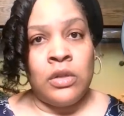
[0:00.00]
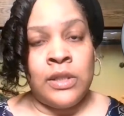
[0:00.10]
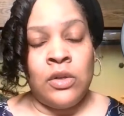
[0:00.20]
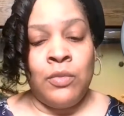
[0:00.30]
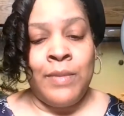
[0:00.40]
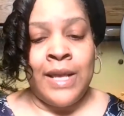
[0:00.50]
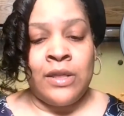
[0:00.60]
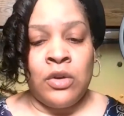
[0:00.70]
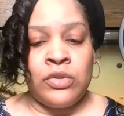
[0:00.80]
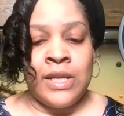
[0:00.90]
made
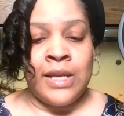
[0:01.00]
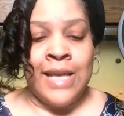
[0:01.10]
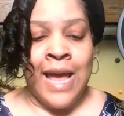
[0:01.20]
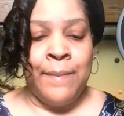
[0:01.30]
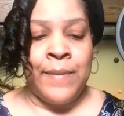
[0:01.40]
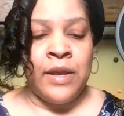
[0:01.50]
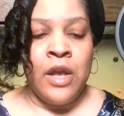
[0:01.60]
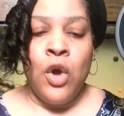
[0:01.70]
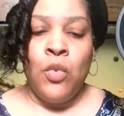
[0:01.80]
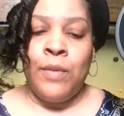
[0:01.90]
those things happen
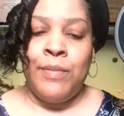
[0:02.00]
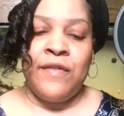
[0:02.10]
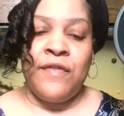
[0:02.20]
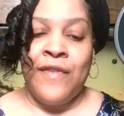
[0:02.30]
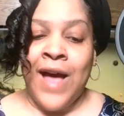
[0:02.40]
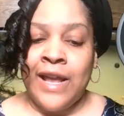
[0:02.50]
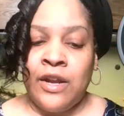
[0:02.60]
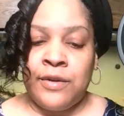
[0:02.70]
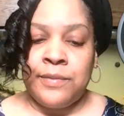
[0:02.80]
would be fired,